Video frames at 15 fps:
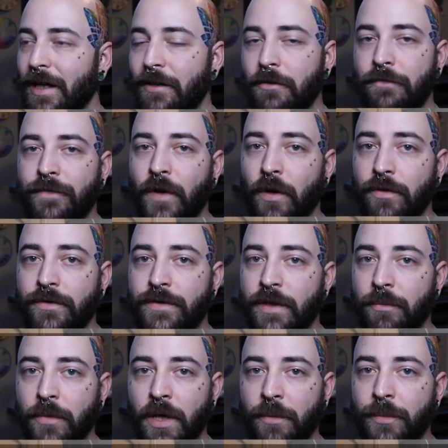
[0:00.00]
I don't fault
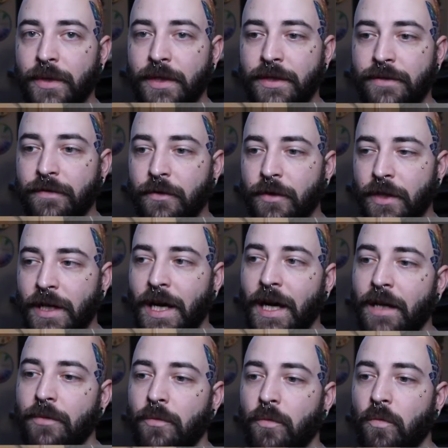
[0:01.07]
some companies for
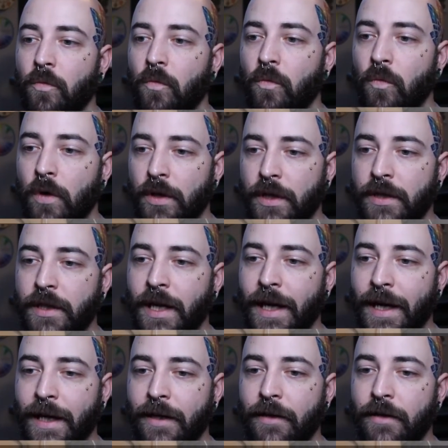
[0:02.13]
not wanting to
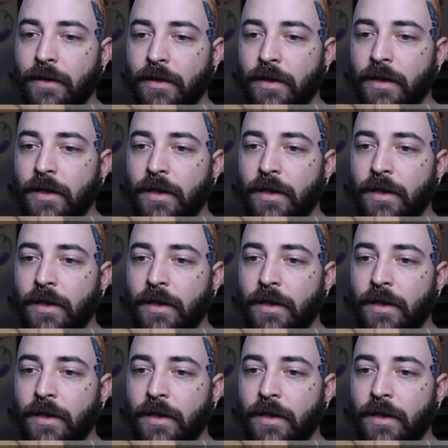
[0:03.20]
hire